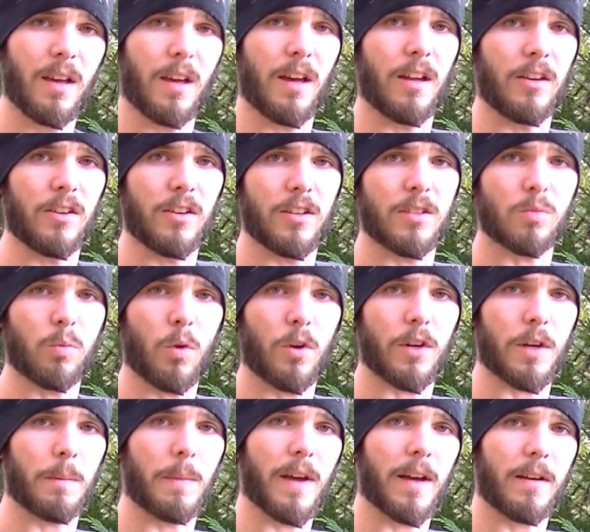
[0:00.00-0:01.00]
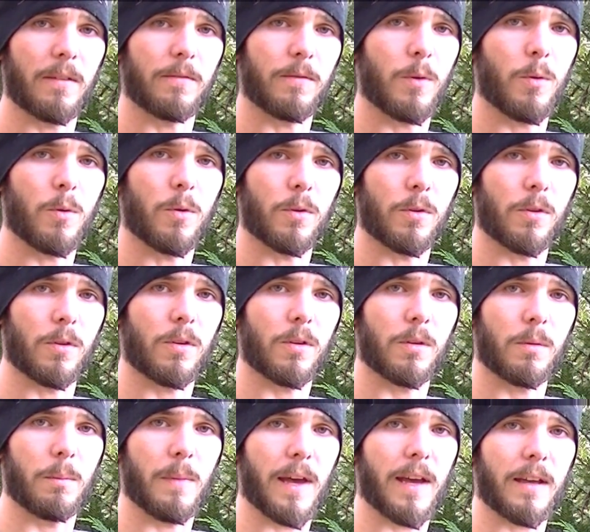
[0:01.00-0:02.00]
And you just work it back and
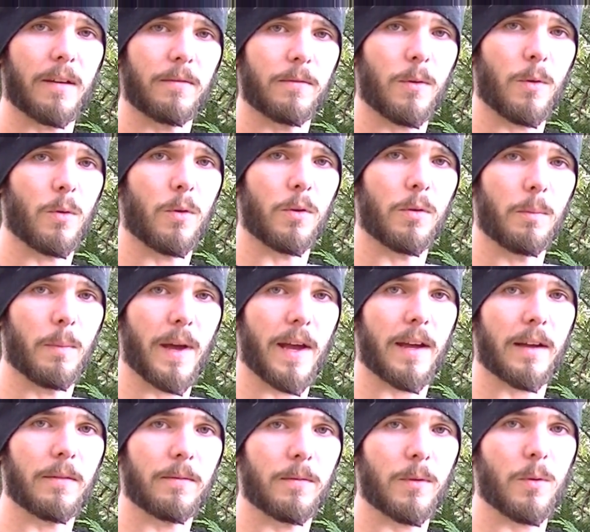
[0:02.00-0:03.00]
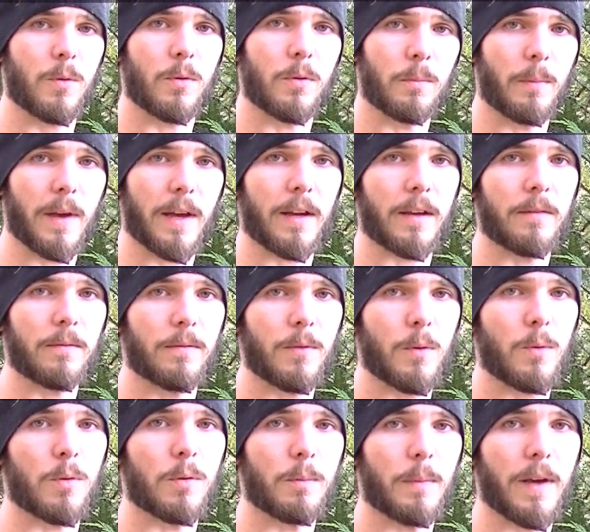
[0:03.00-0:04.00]
forth. Back and forth, back and forth, back and
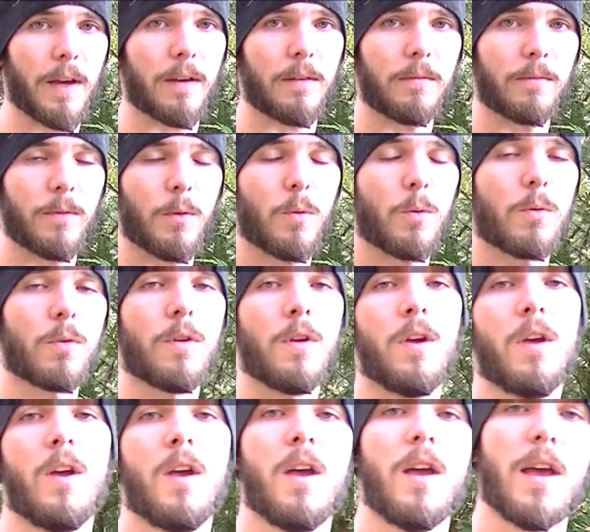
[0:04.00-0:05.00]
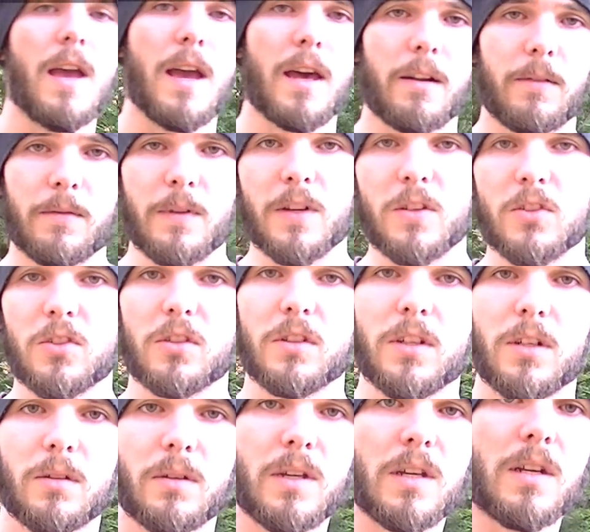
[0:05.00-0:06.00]
forth, back and forth. And eventually
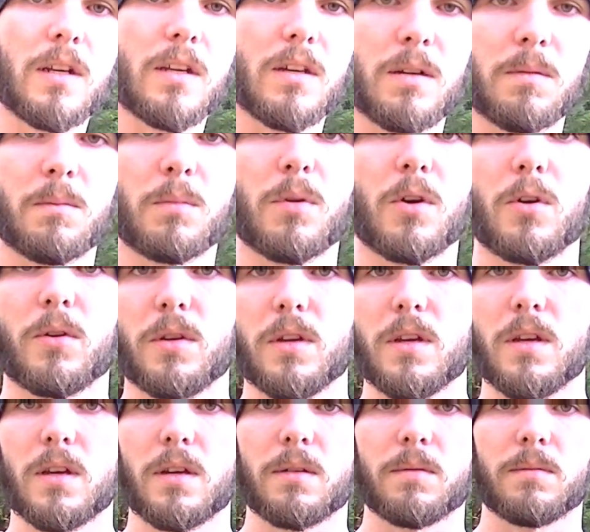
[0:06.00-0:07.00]
it'll get it good and broke in.